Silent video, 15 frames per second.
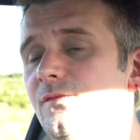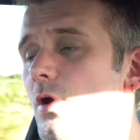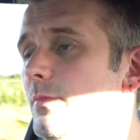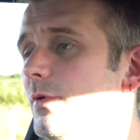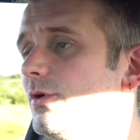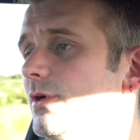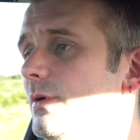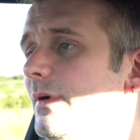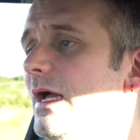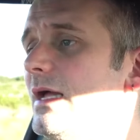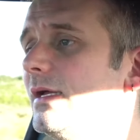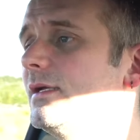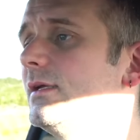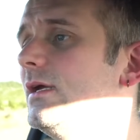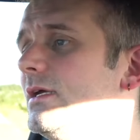rubber on the
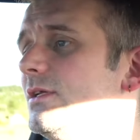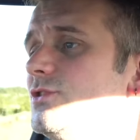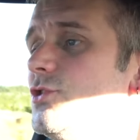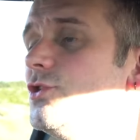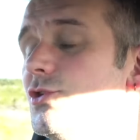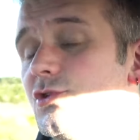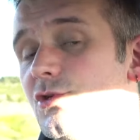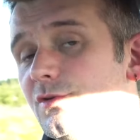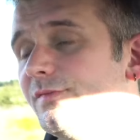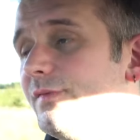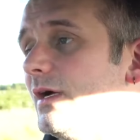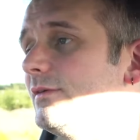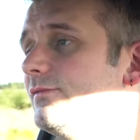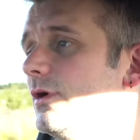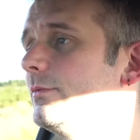back and
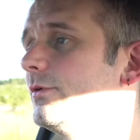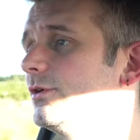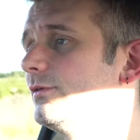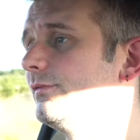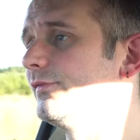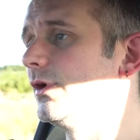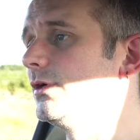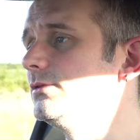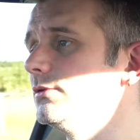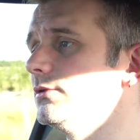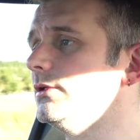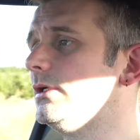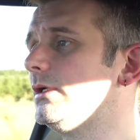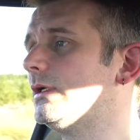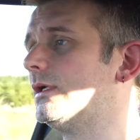225 rubber on the front.
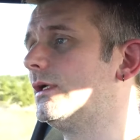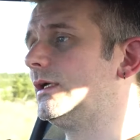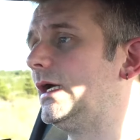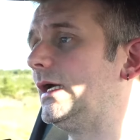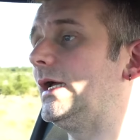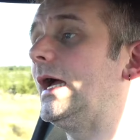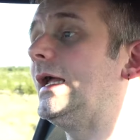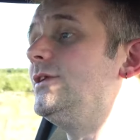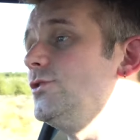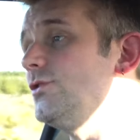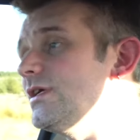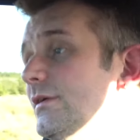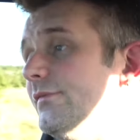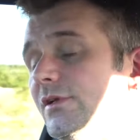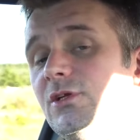And you
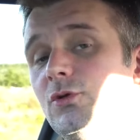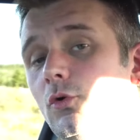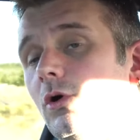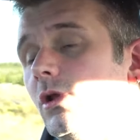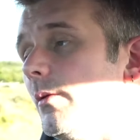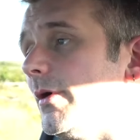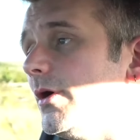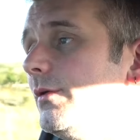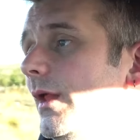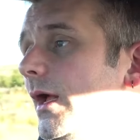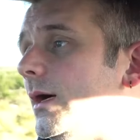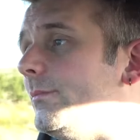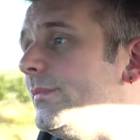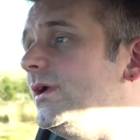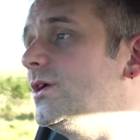definitely know all about
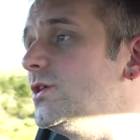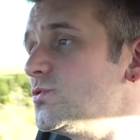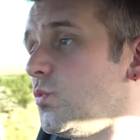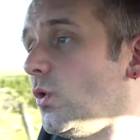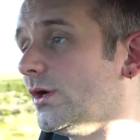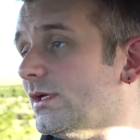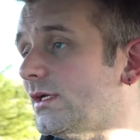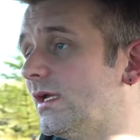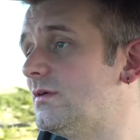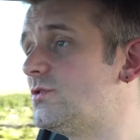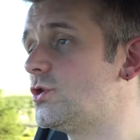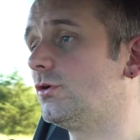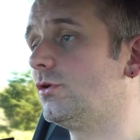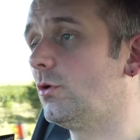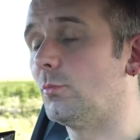that because one, it
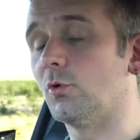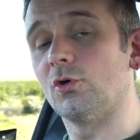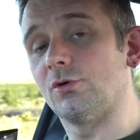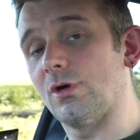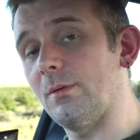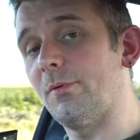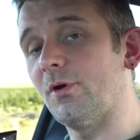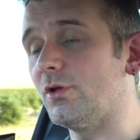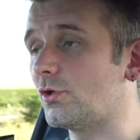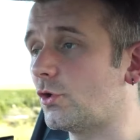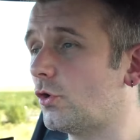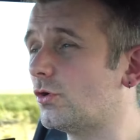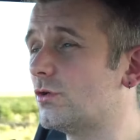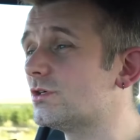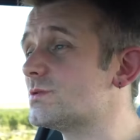gives you a lot more grip out the
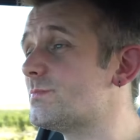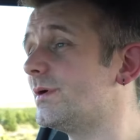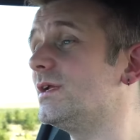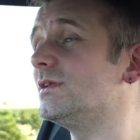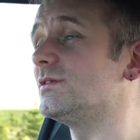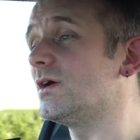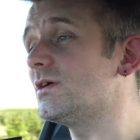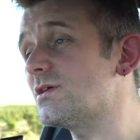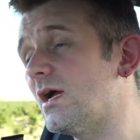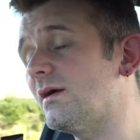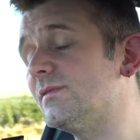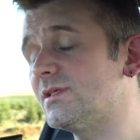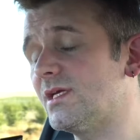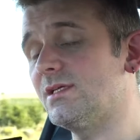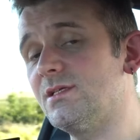corners, but it does
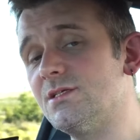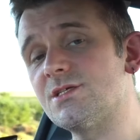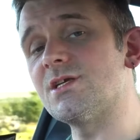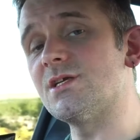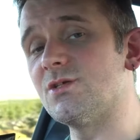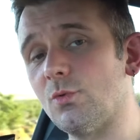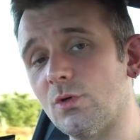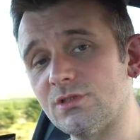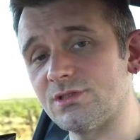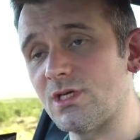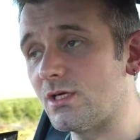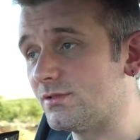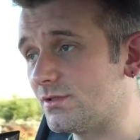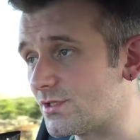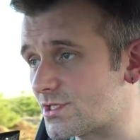have a tendency to want to
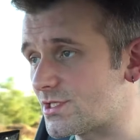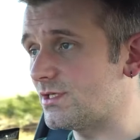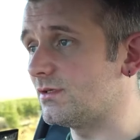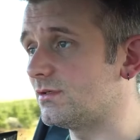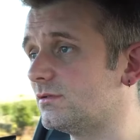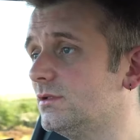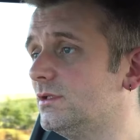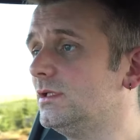understeer.